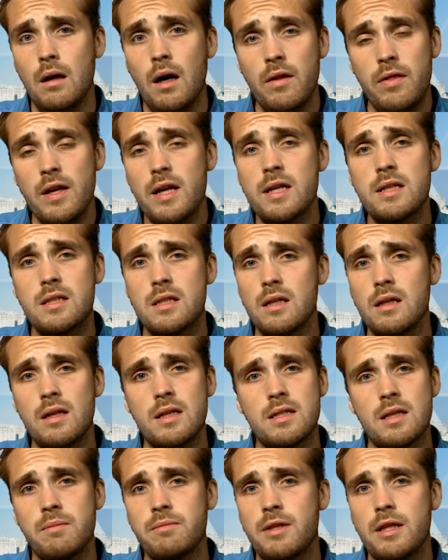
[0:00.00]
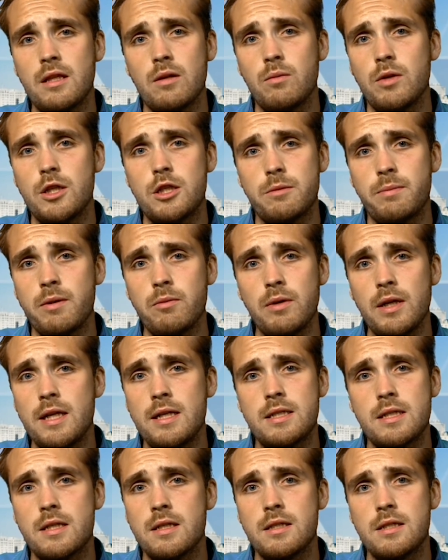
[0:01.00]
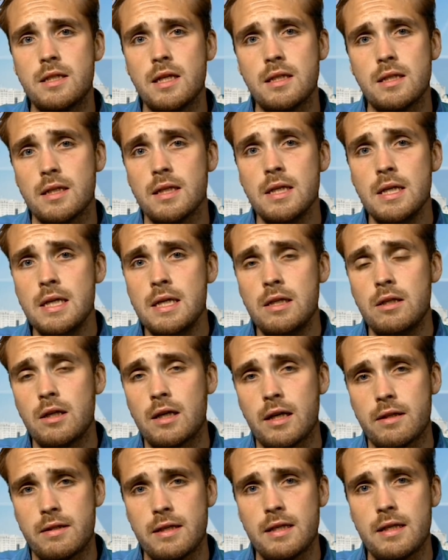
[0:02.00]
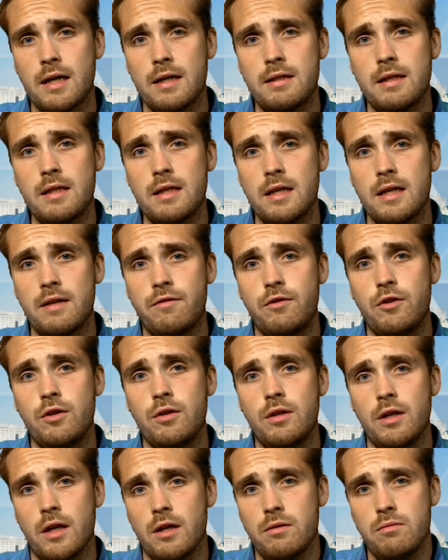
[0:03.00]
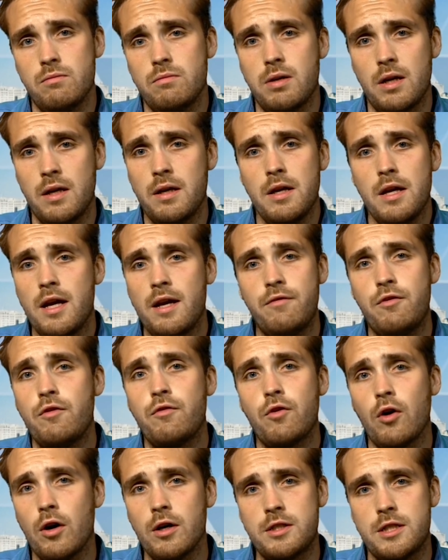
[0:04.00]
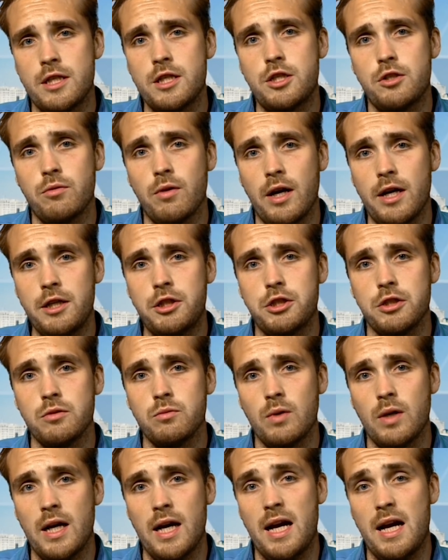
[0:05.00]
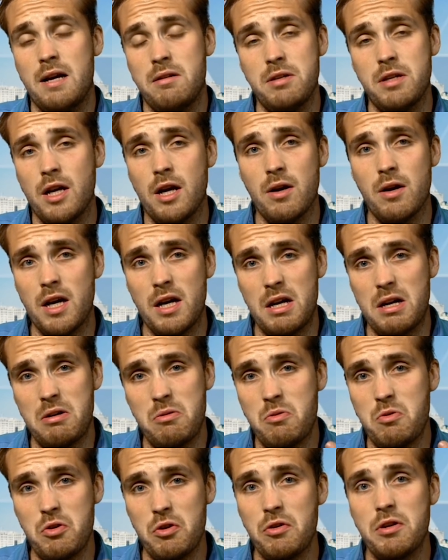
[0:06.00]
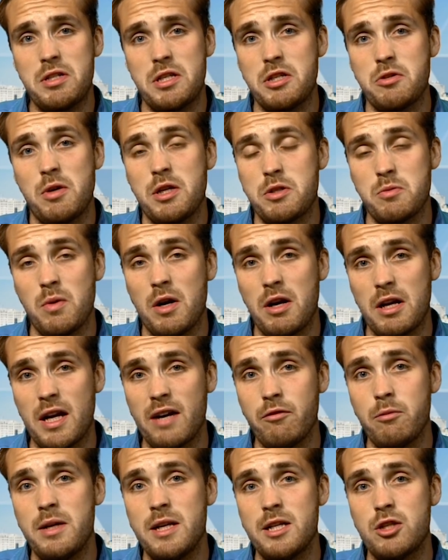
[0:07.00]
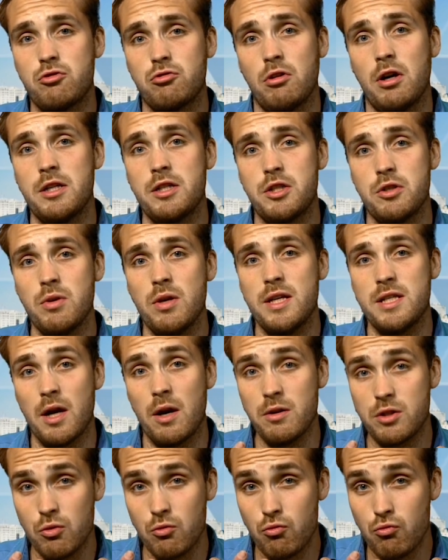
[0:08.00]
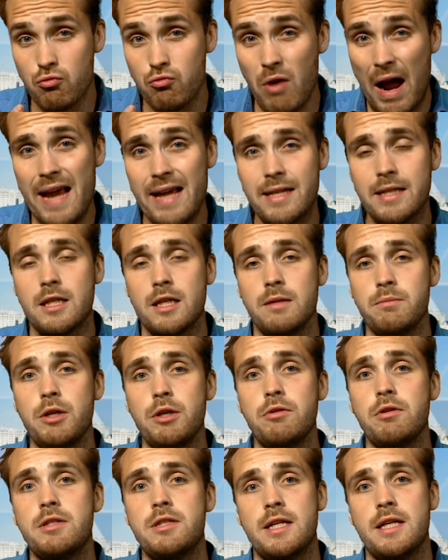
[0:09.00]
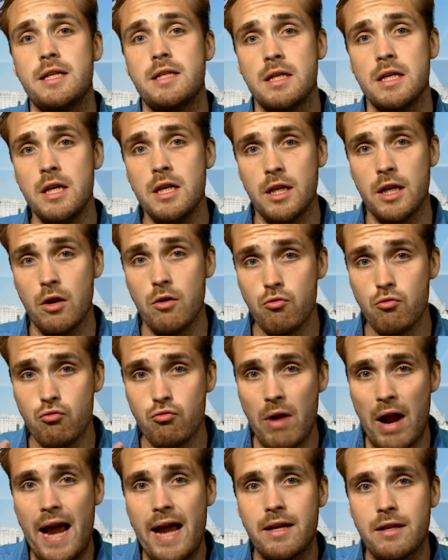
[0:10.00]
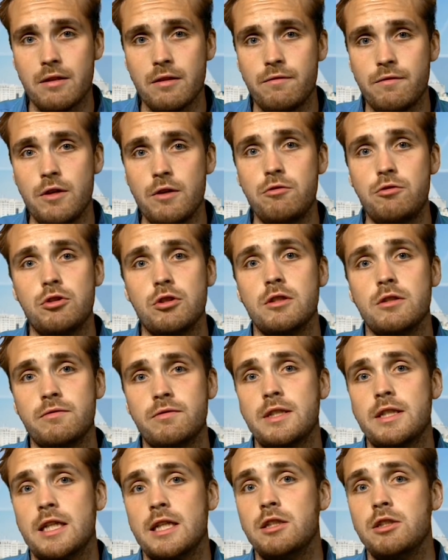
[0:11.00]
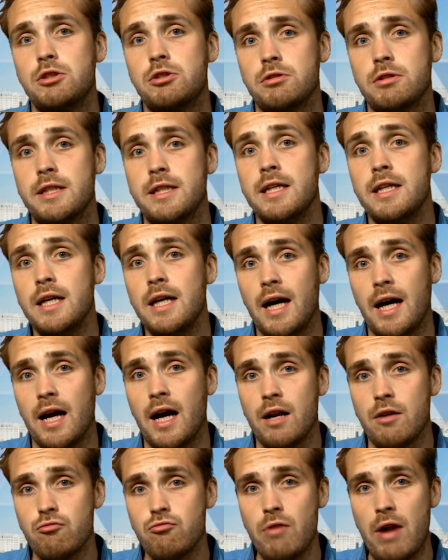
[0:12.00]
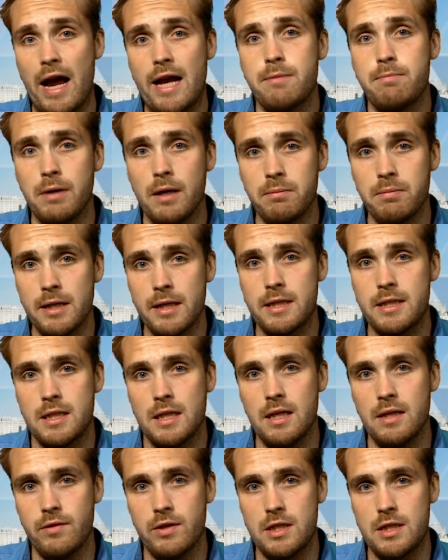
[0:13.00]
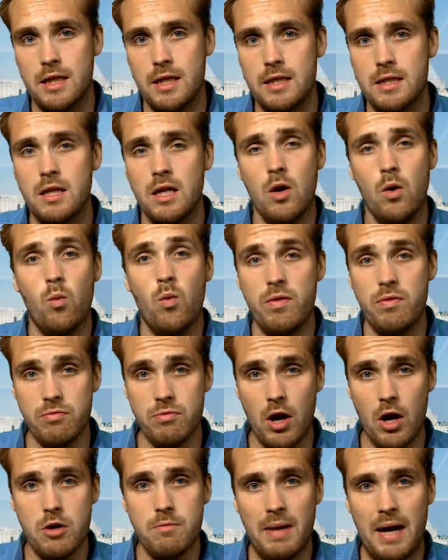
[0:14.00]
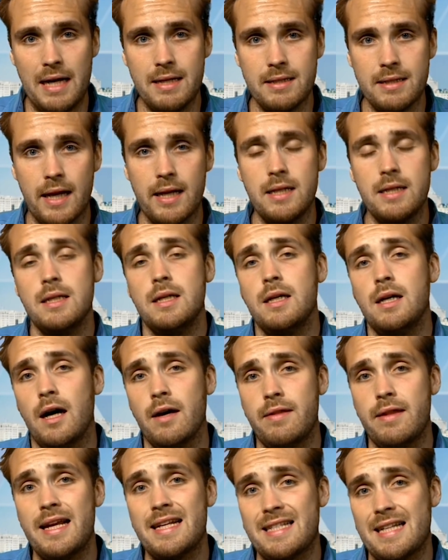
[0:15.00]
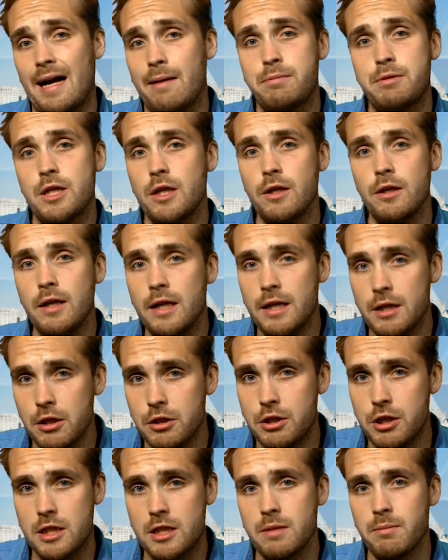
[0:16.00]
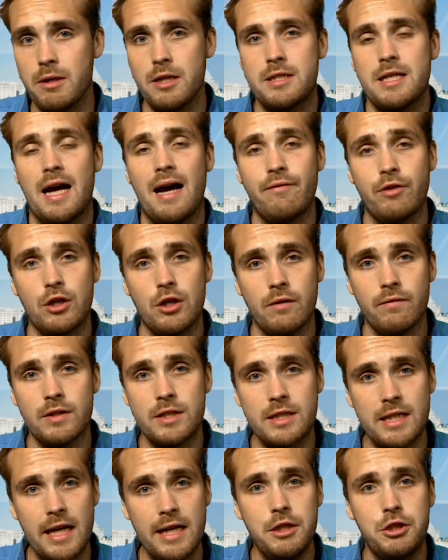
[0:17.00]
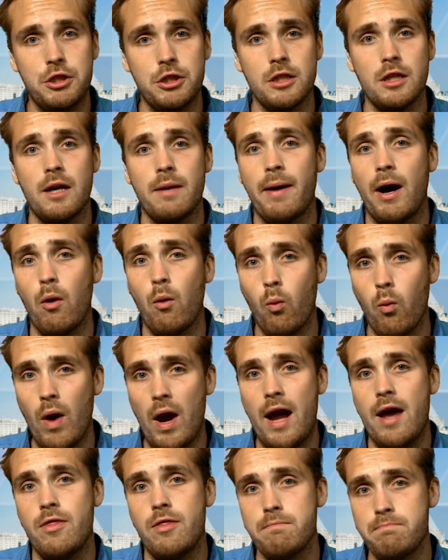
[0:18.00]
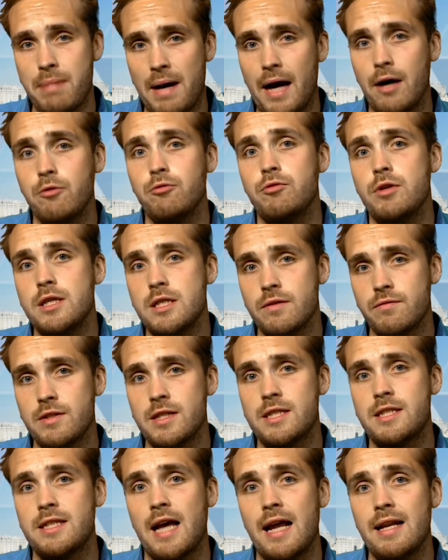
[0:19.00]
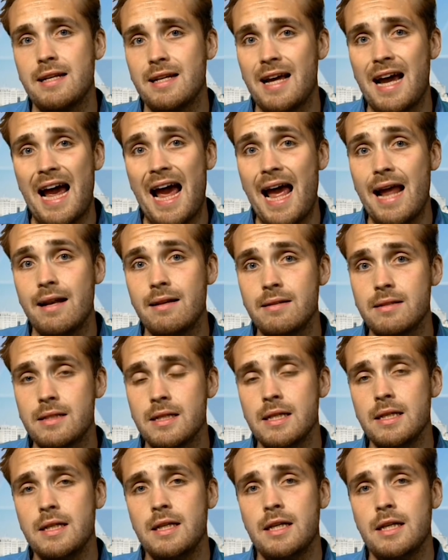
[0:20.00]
I think it's certainly something that we should be willing to consider. Look, I think that if you've got a situation where you're in a situation where a government is going to wreck communities, wreck the future of the country and wreck public services with no mandate, I think it's absolutely legitimate to have a conversation about where the boundaries of dissent end.